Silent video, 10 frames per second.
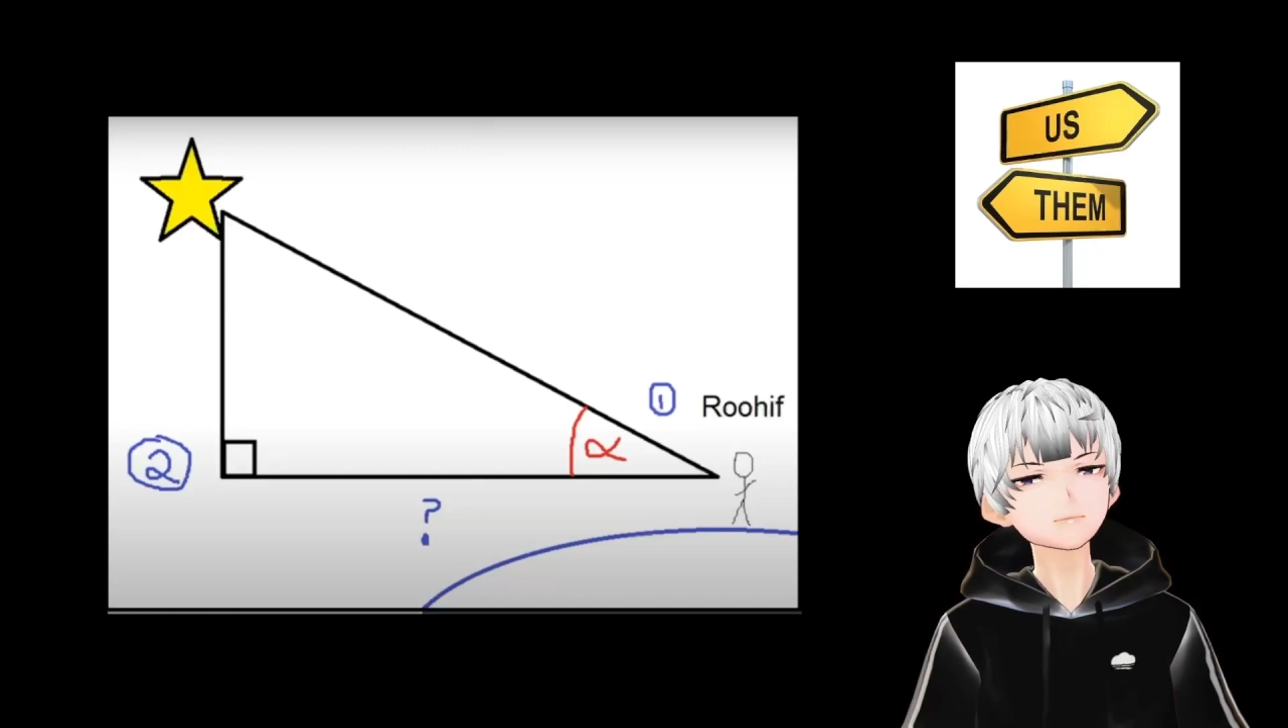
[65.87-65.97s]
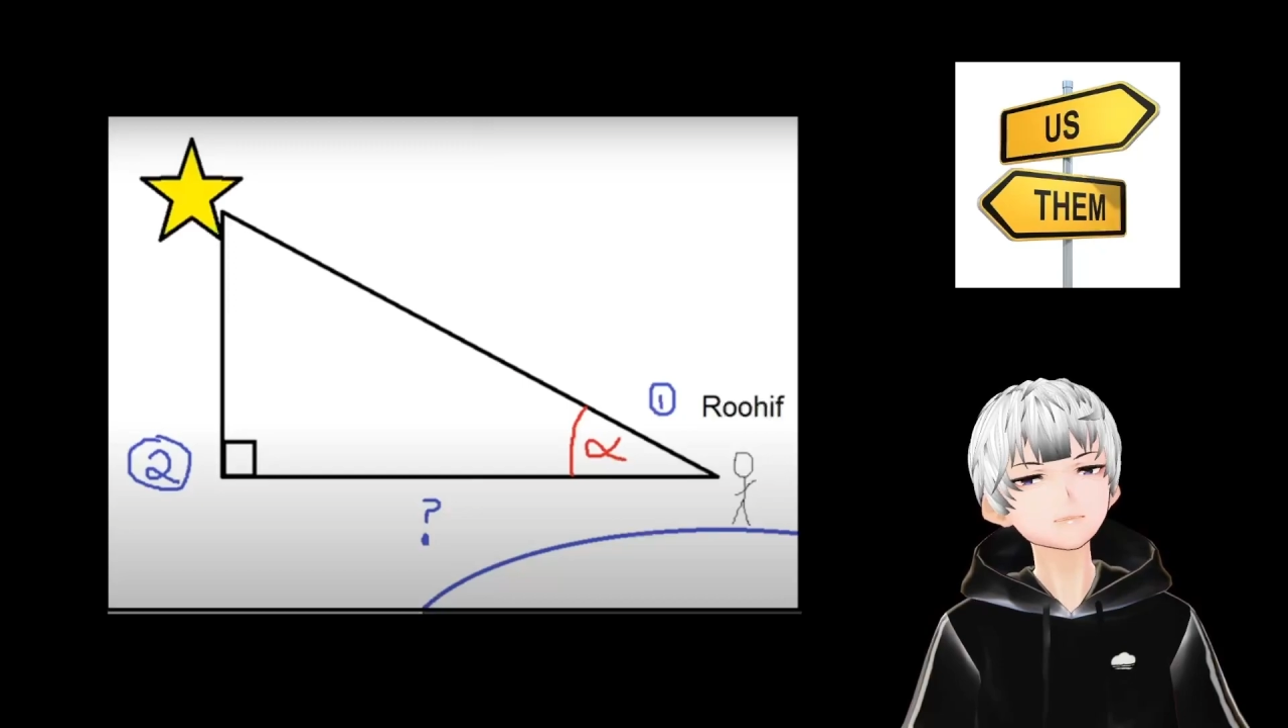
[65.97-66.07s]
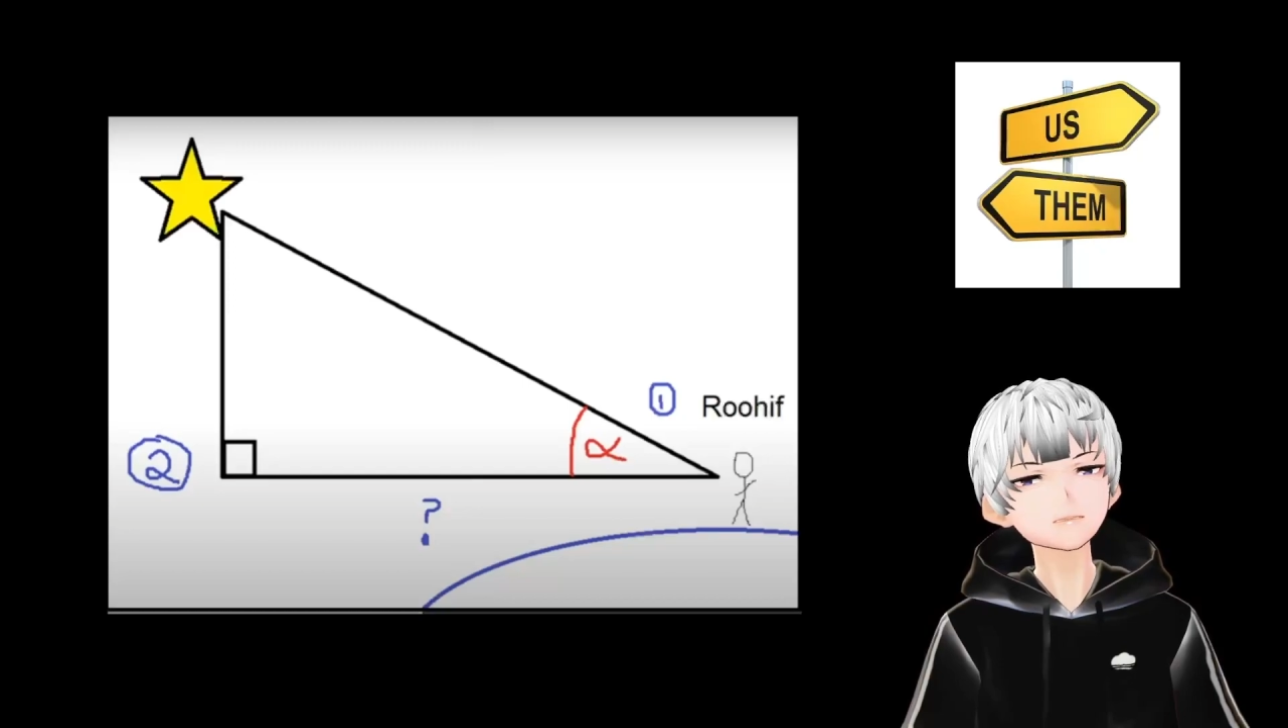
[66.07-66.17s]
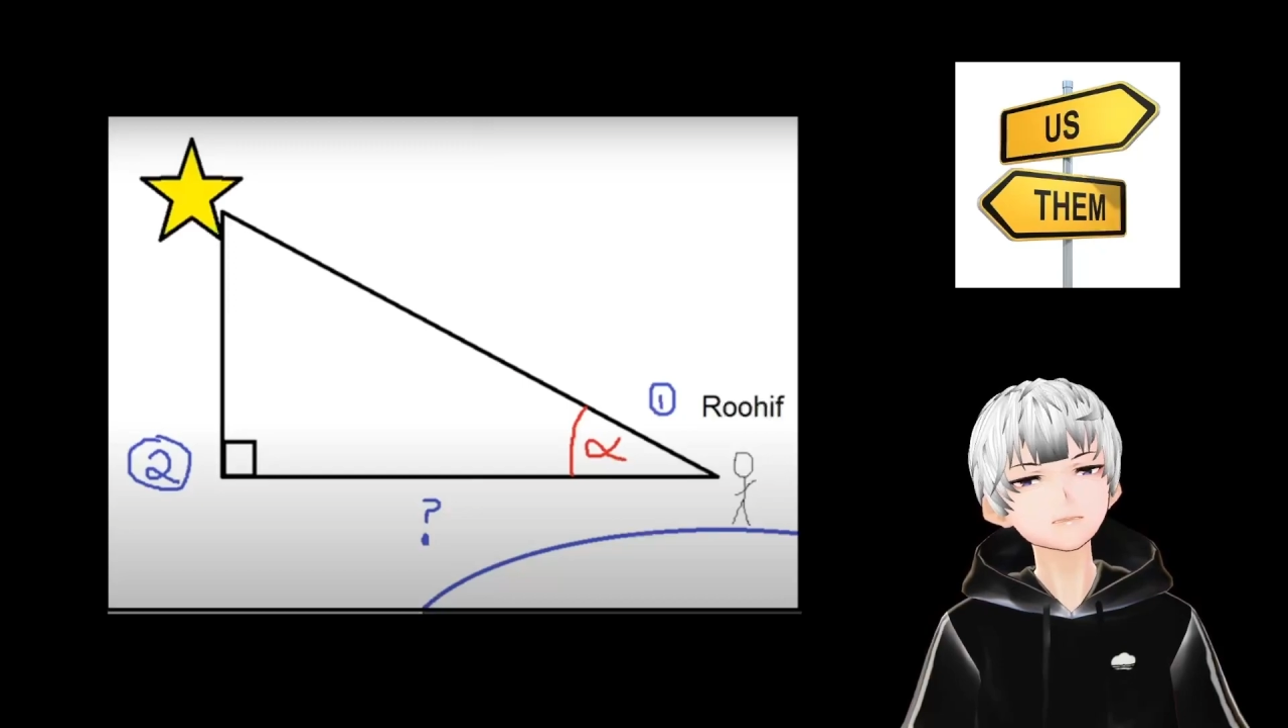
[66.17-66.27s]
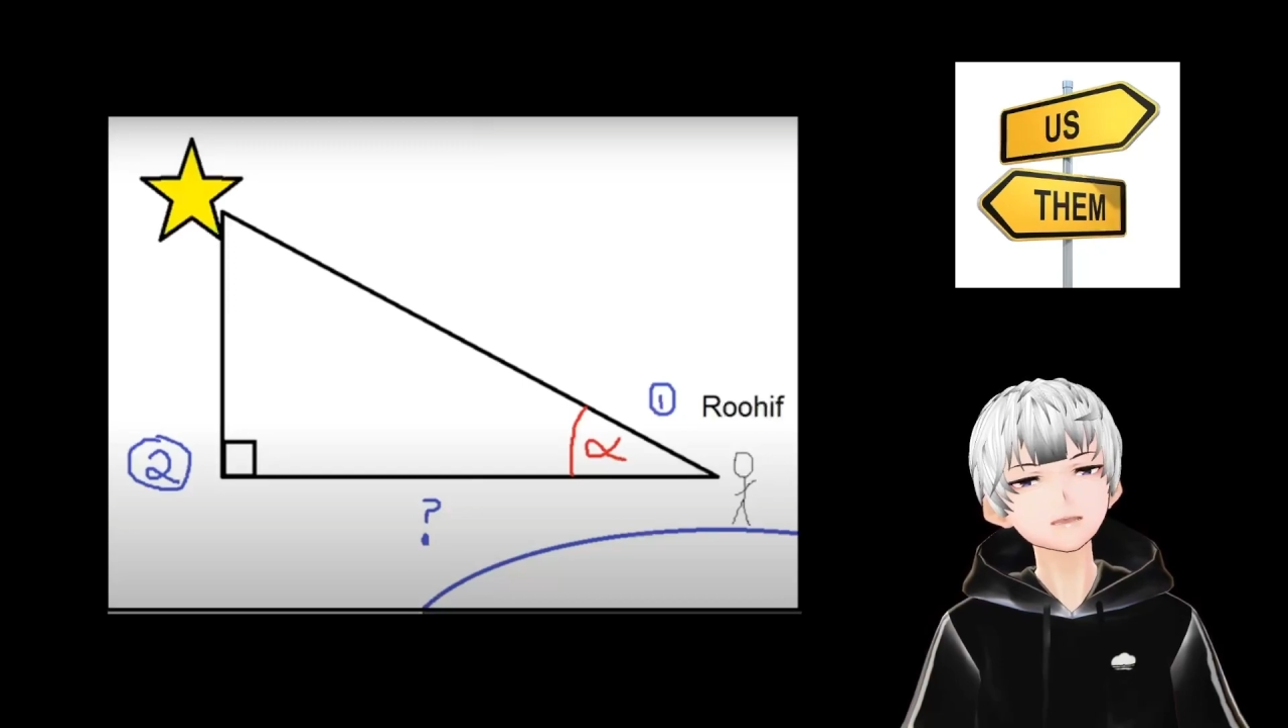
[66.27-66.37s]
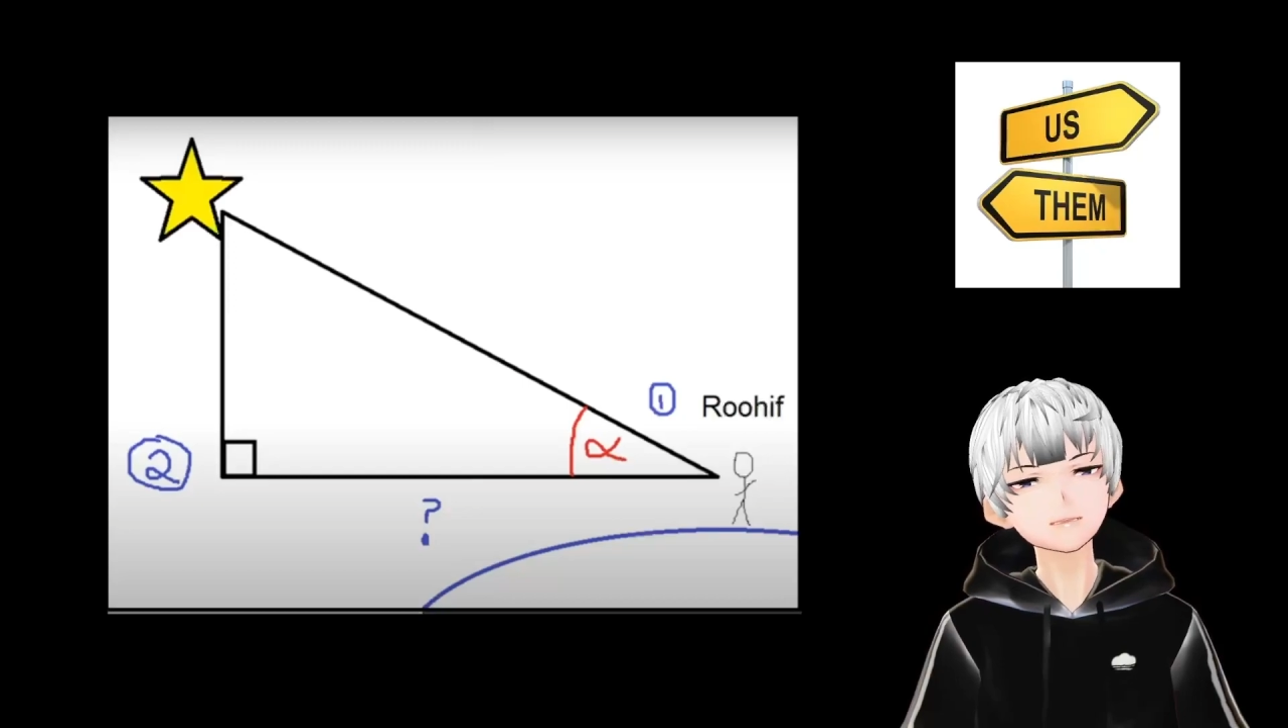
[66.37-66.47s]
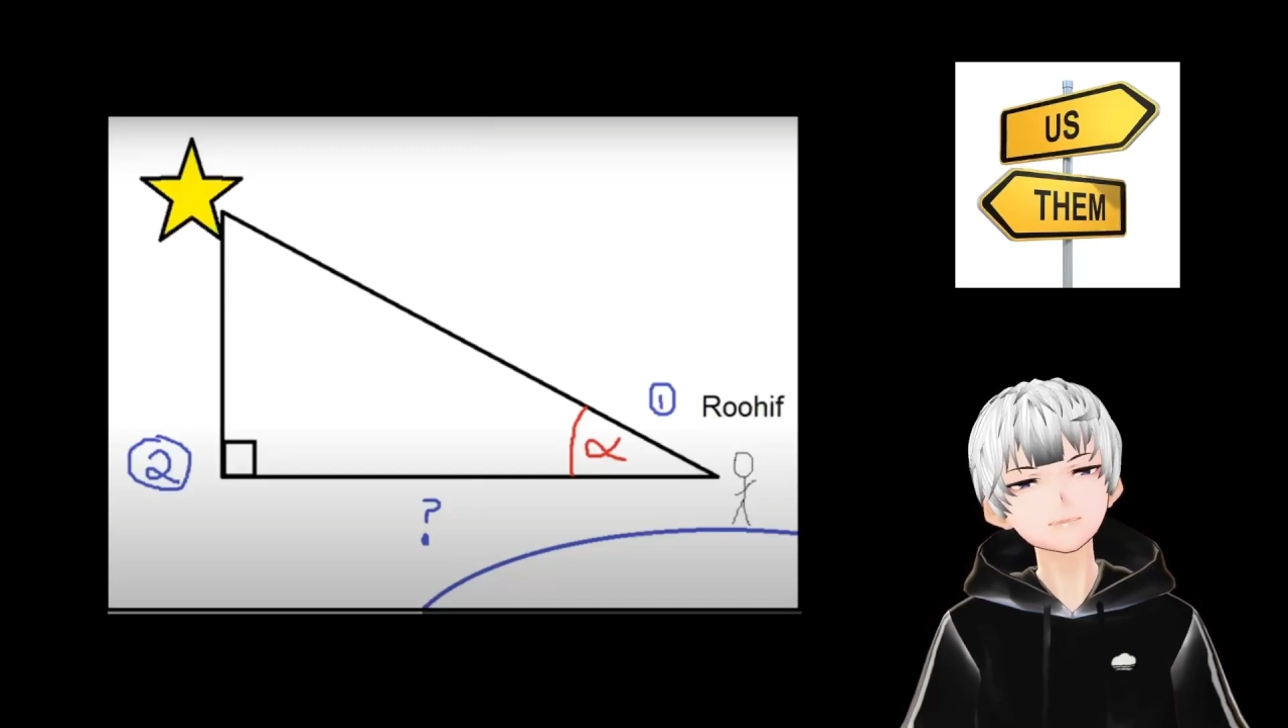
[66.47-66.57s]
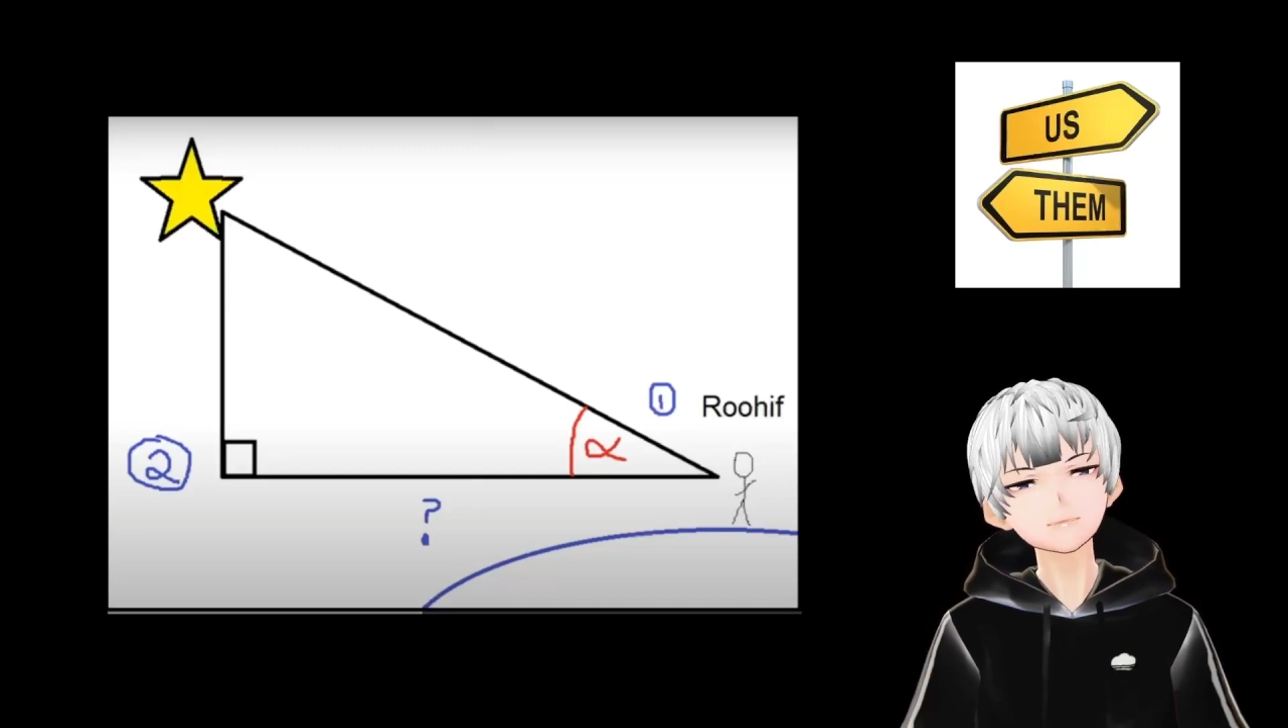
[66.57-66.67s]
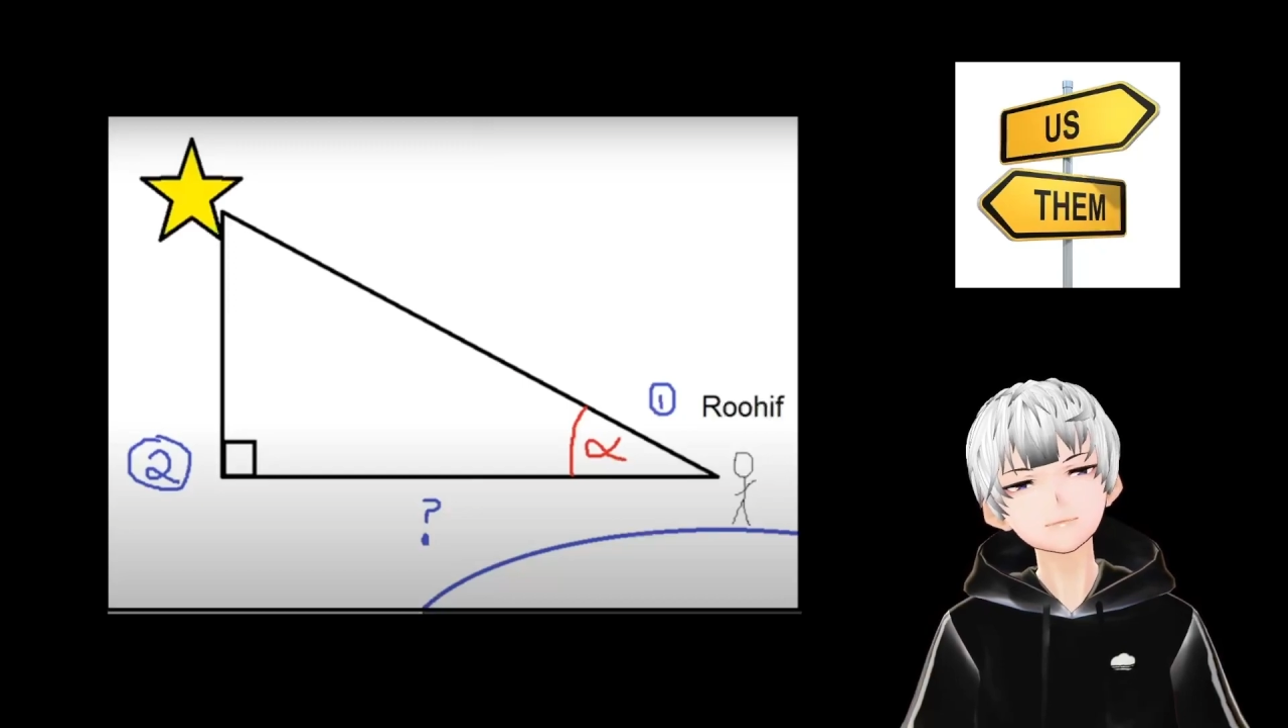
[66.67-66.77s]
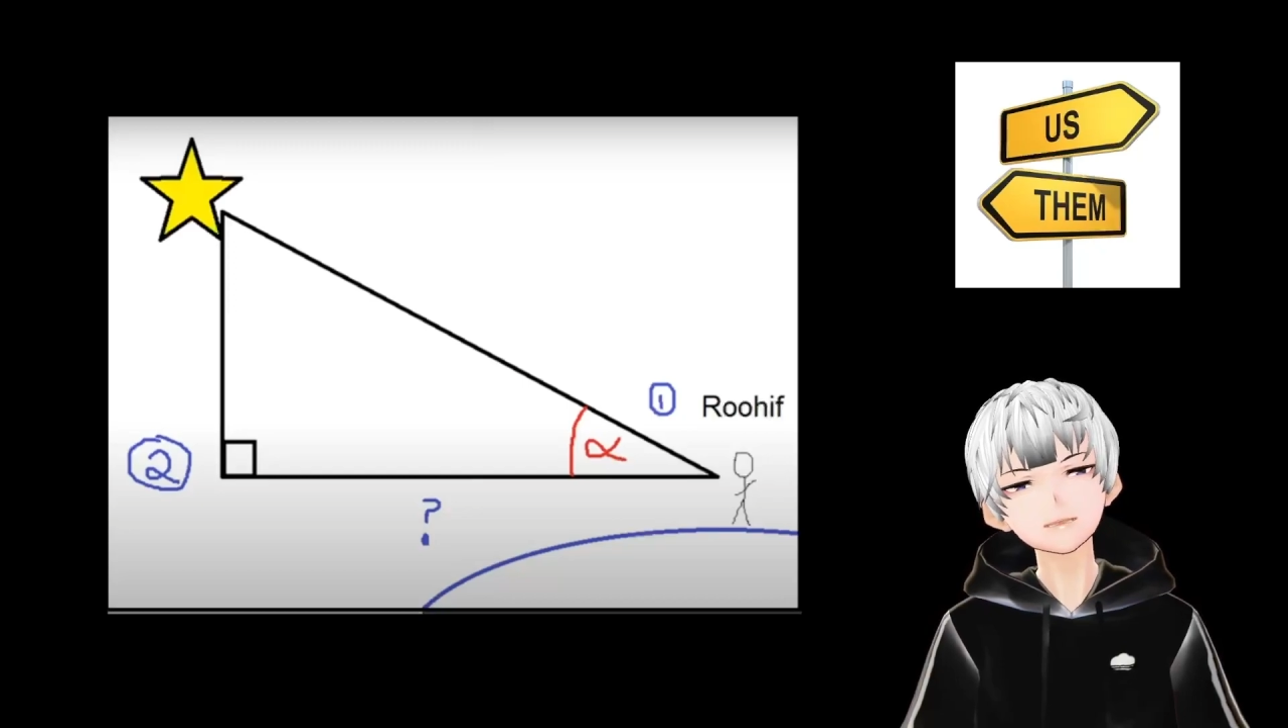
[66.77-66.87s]
Right,
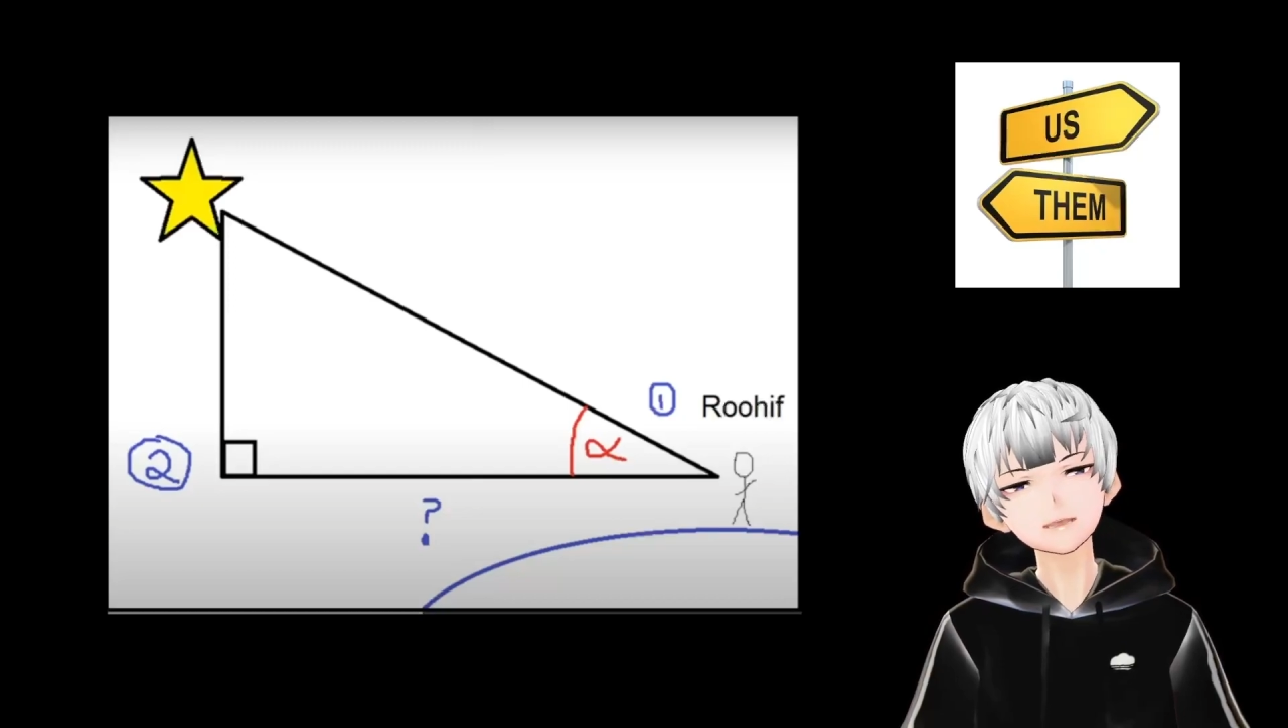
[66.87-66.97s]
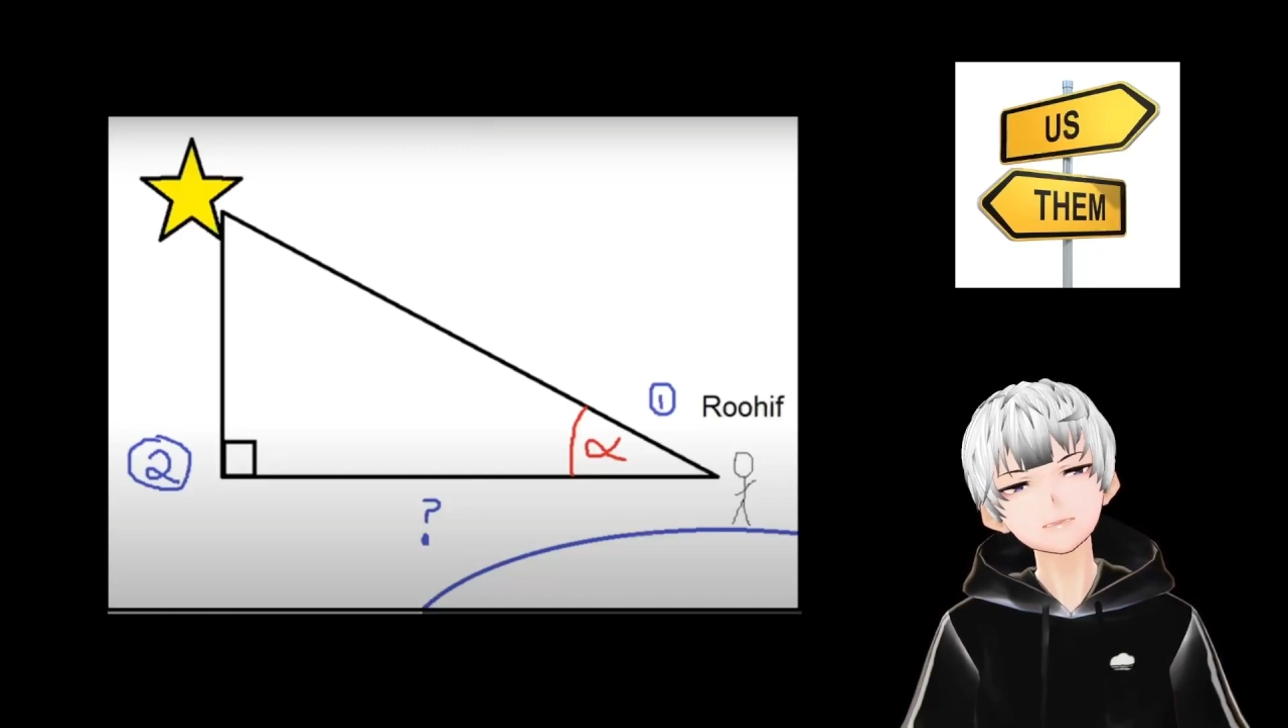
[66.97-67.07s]
so straight